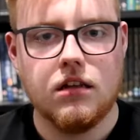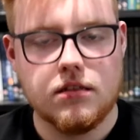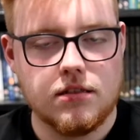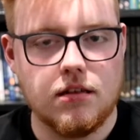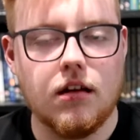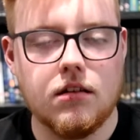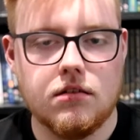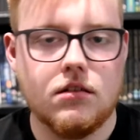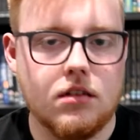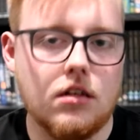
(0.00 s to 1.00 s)
sort
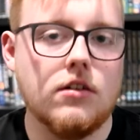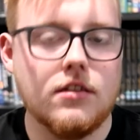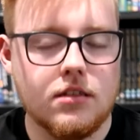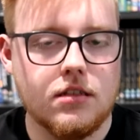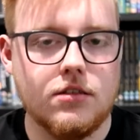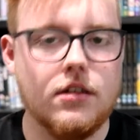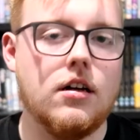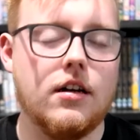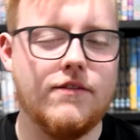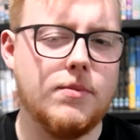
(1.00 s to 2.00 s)
of noises, you
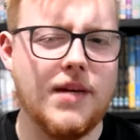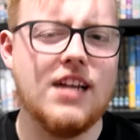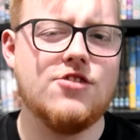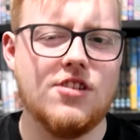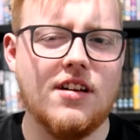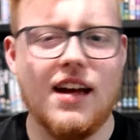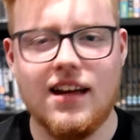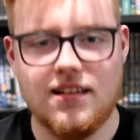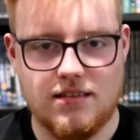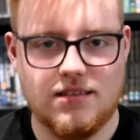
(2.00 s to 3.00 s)
know, like the martial
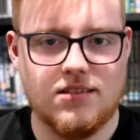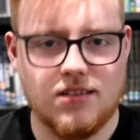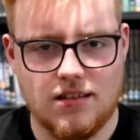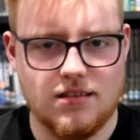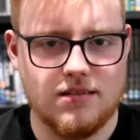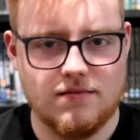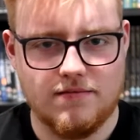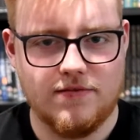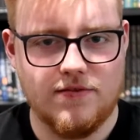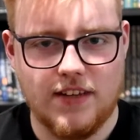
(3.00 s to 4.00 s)
arts sort of
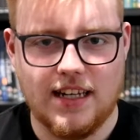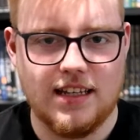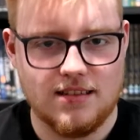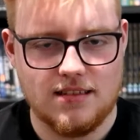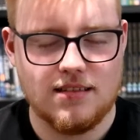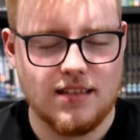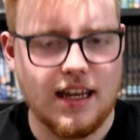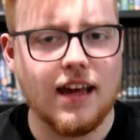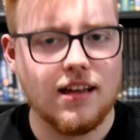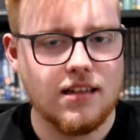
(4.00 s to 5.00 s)
thingies,
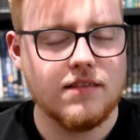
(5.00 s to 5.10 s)
yeah.